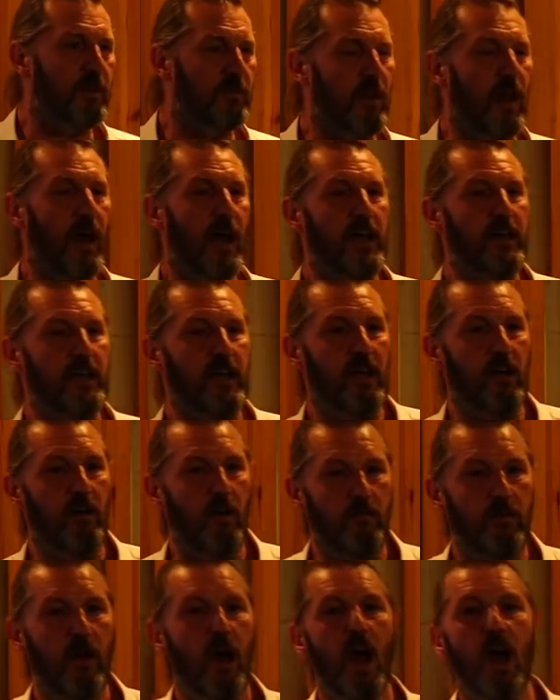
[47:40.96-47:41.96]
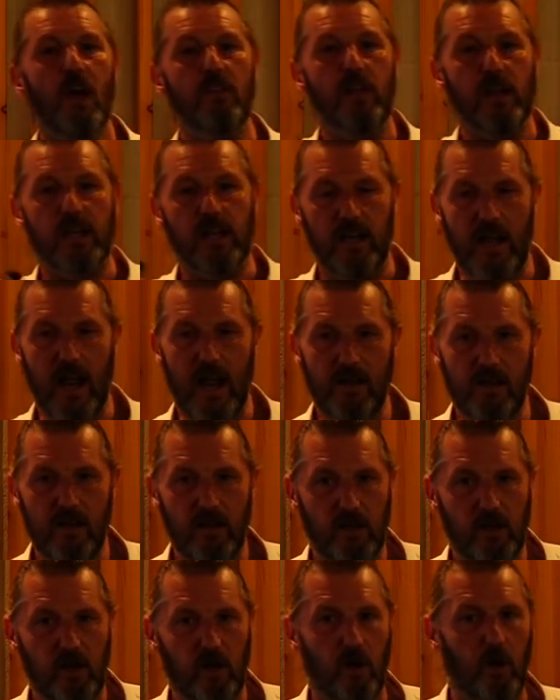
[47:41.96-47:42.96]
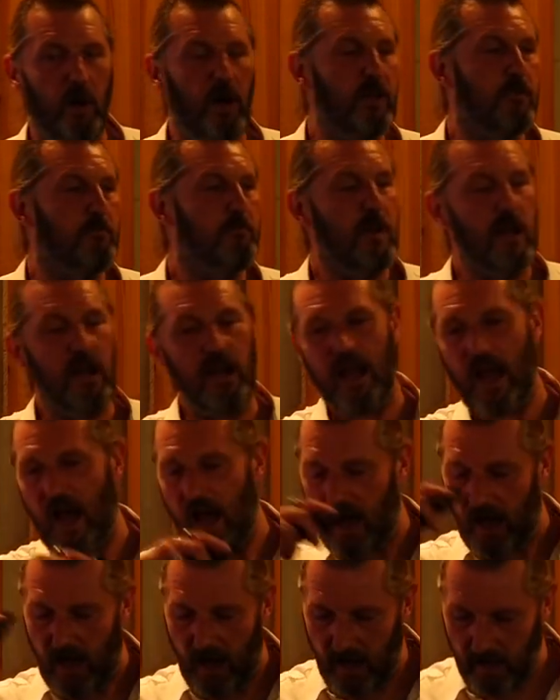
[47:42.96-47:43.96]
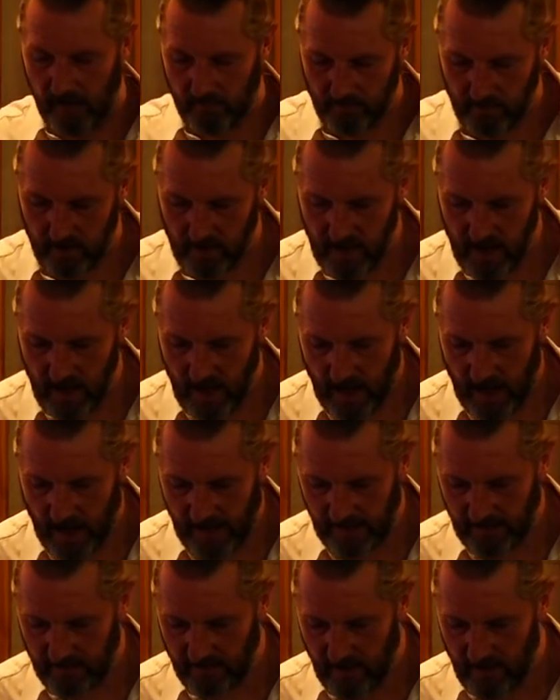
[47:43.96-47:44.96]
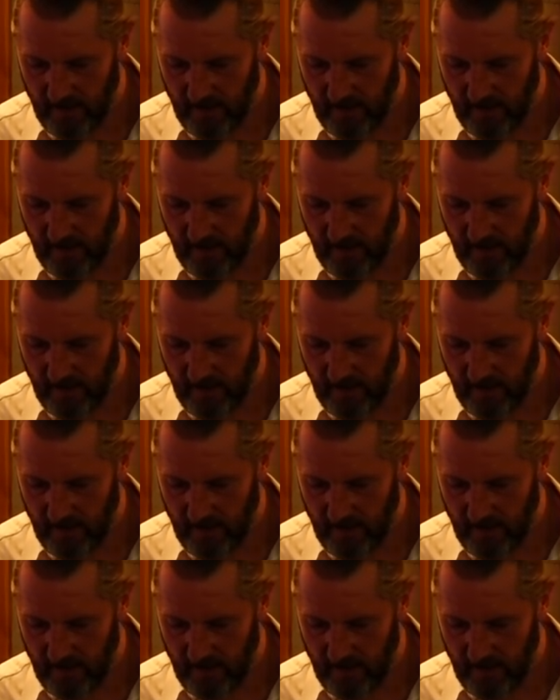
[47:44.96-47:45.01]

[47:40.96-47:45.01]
this idea of the Canadian Corps is merely a